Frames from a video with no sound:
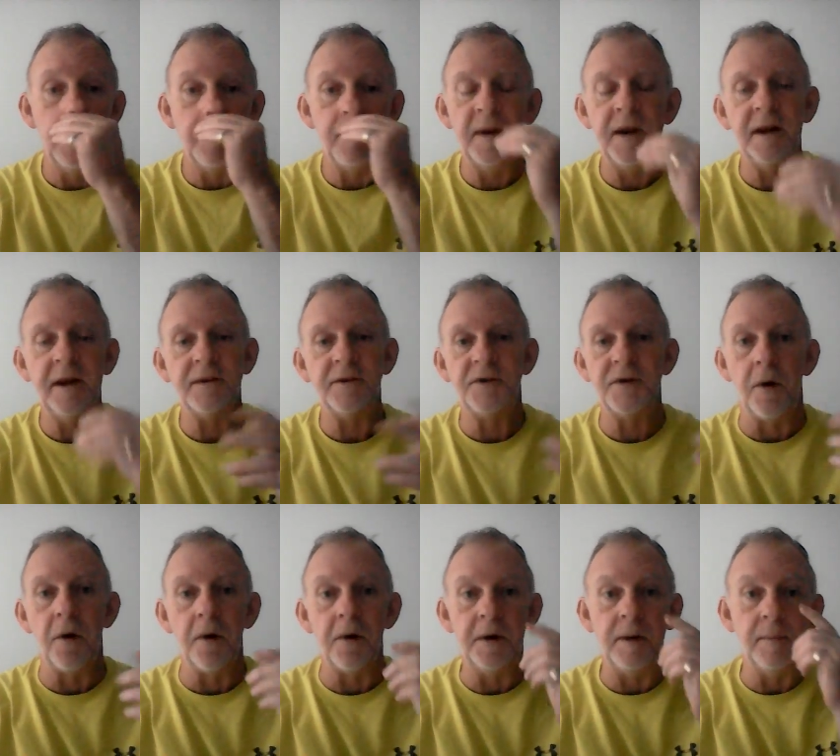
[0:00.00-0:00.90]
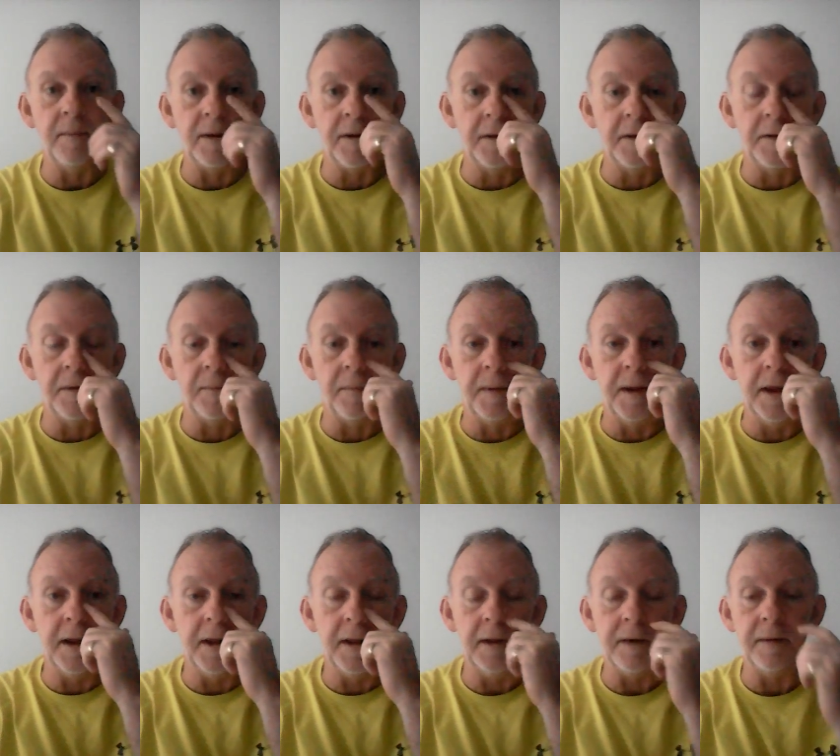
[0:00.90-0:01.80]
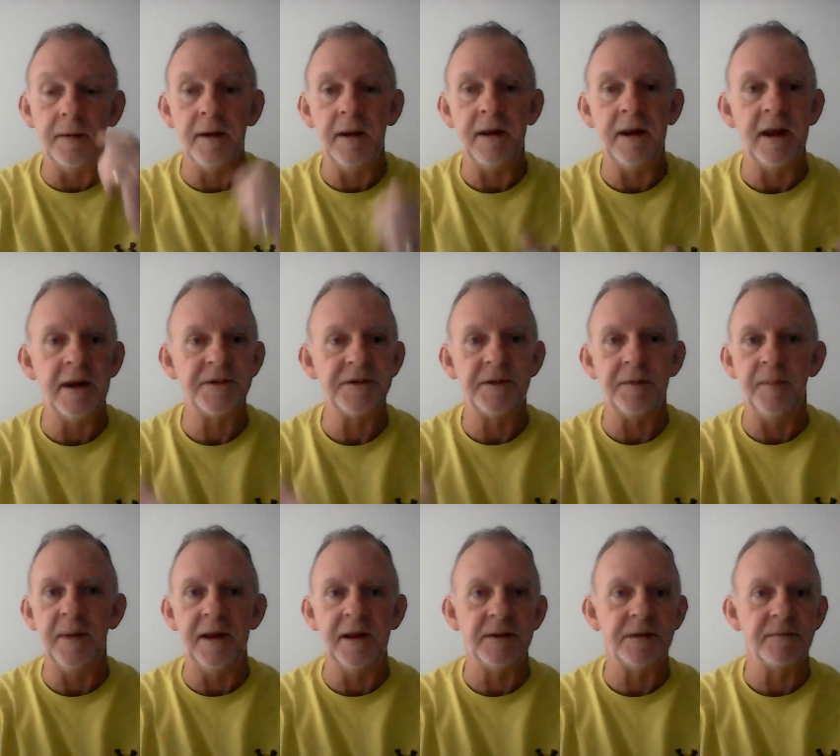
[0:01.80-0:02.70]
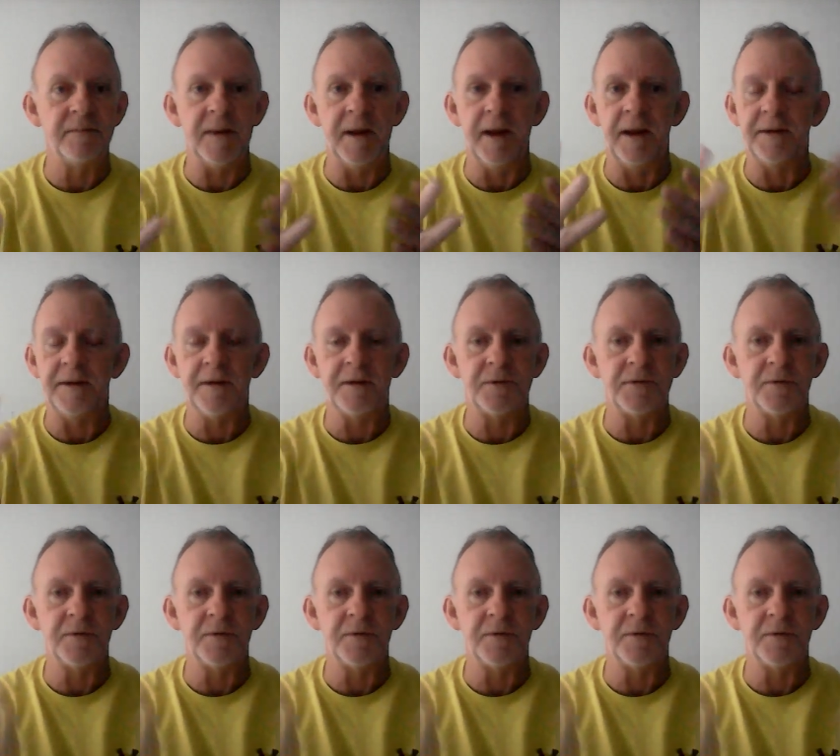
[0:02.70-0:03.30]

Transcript: But it jarred him a little bit, and that's to be expected.